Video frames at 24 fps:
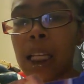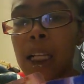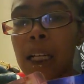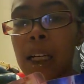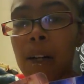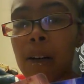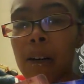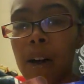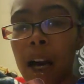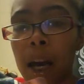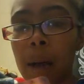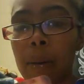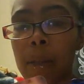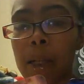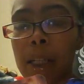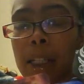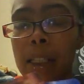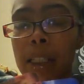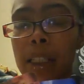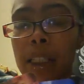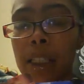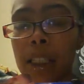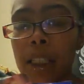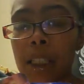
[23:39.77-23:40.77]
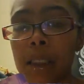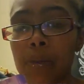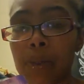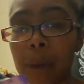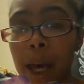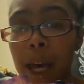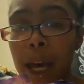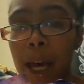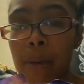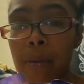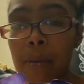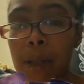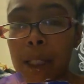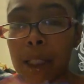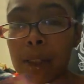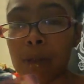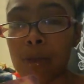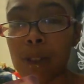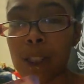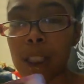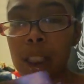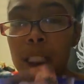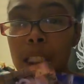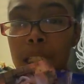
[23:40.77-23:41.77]
Okay? Because it looks bad, but it's
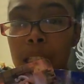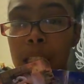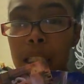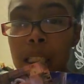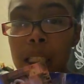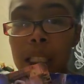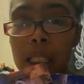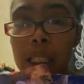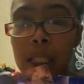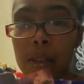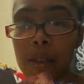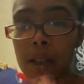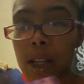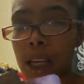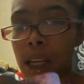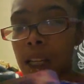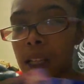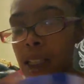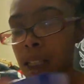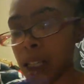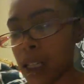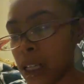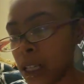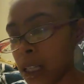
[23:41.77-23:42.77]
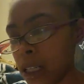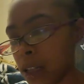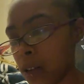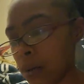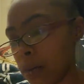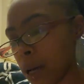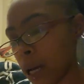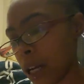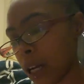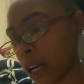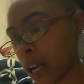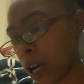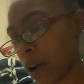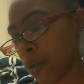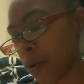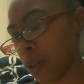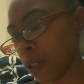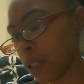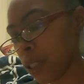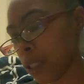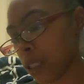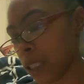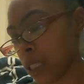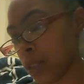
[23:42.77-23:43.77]
really this. Okay? No matter how it
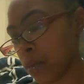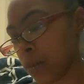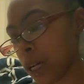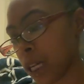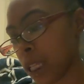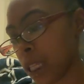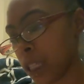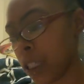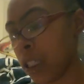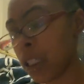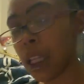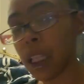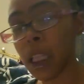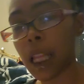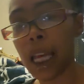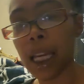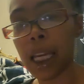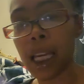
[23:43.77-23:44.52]
looks. It might look like